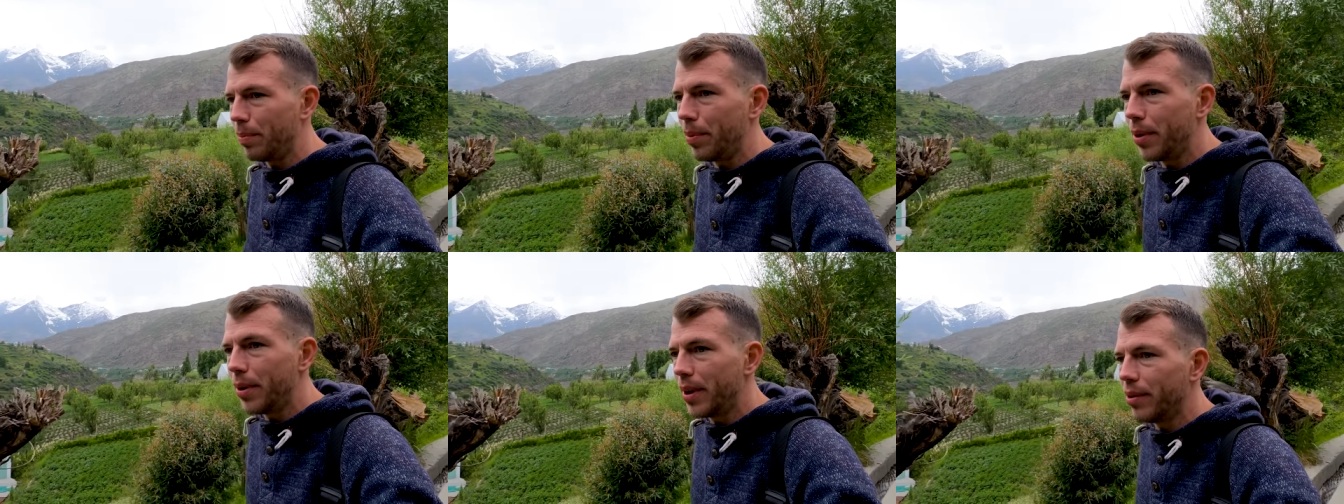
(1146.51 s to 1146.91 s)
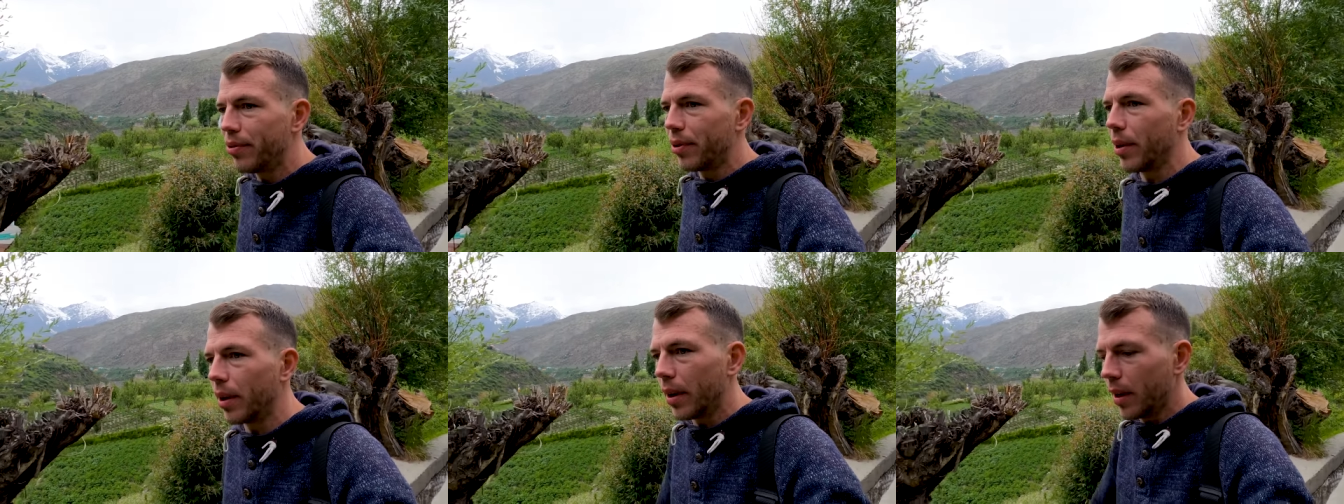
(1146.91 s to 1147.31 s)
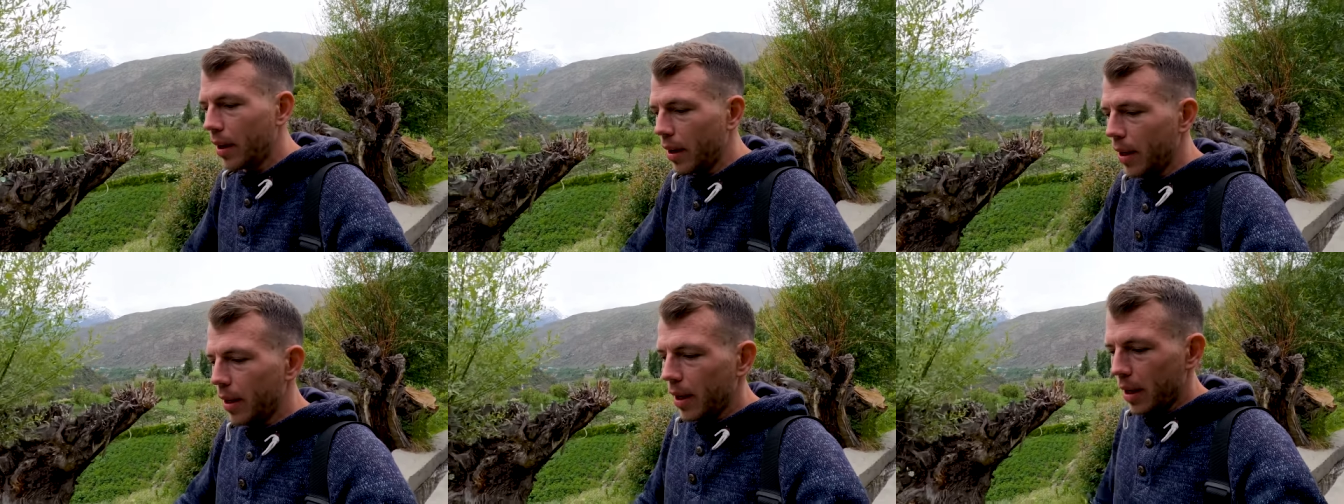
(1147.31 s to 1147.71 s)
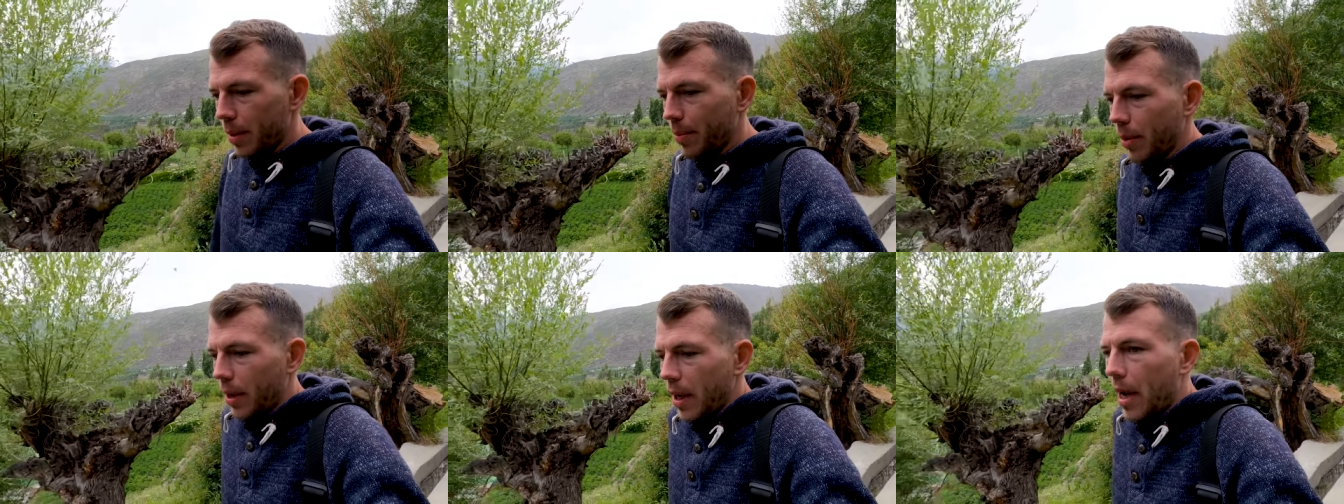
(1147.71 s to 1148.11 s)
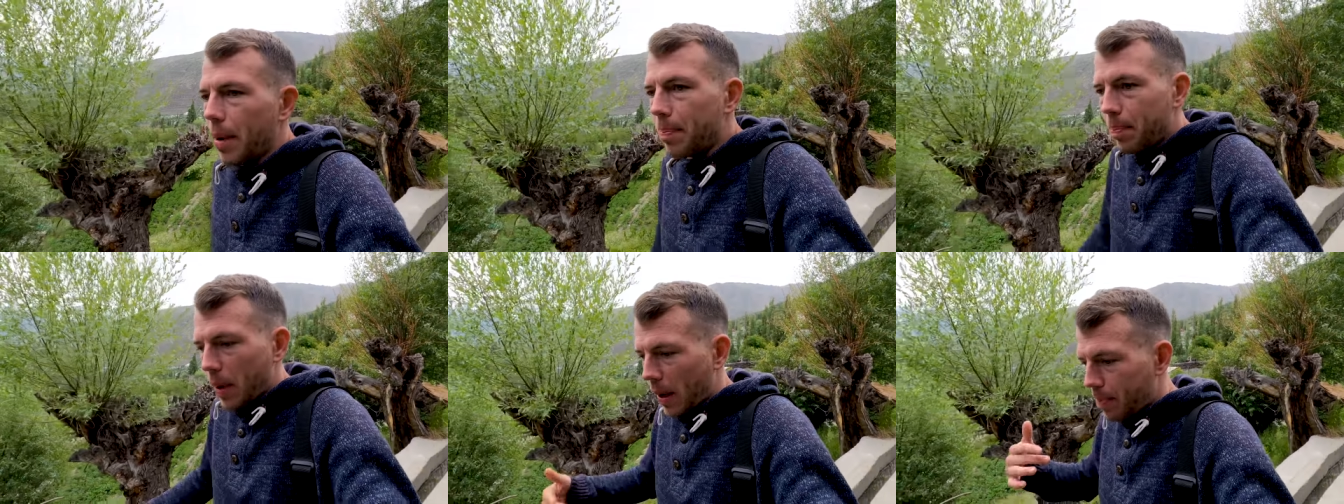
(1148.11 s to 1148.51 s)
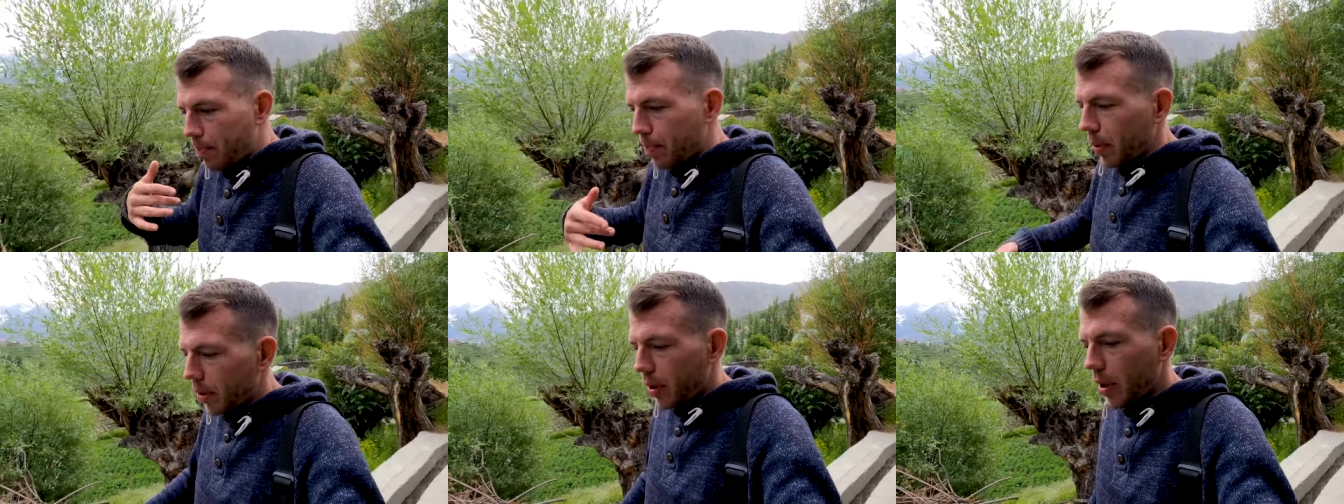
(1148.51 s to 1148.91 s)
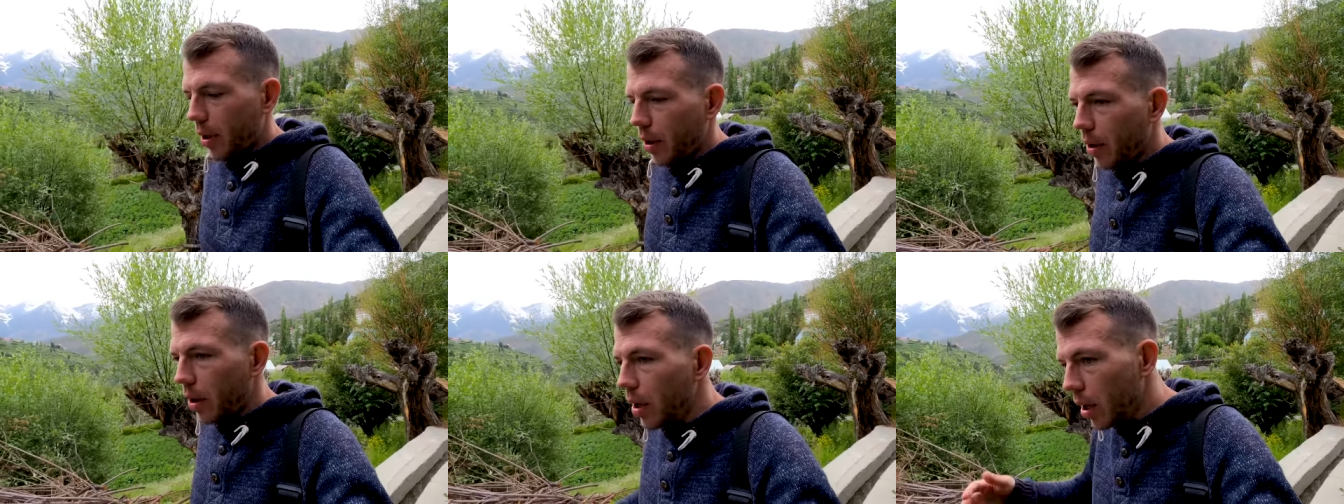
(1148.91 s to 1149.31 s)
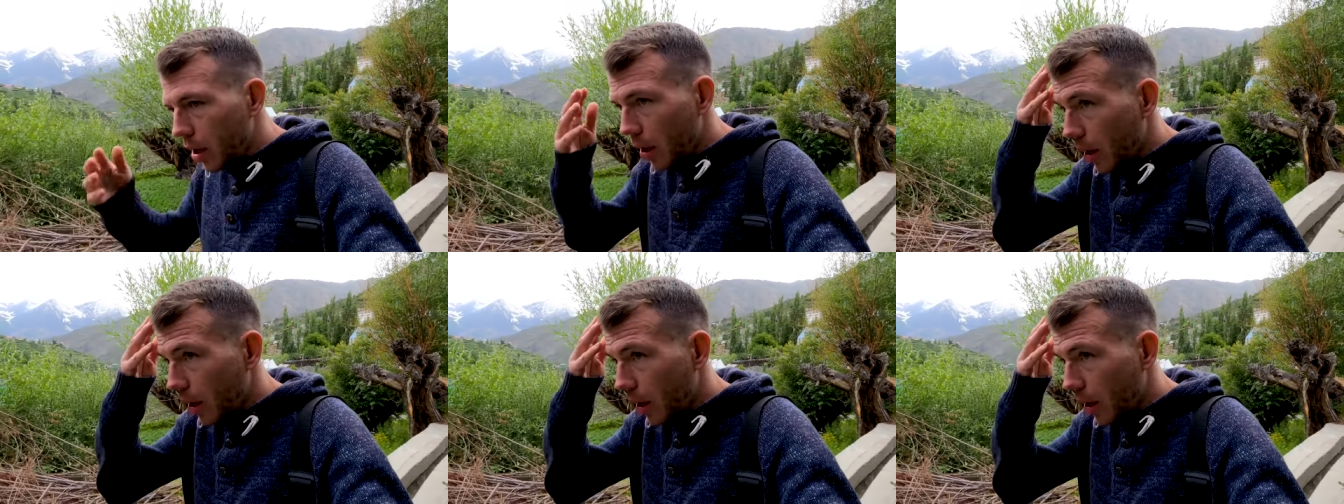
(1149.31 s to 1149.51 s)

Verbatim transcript: Beautiful. But yeah, I put the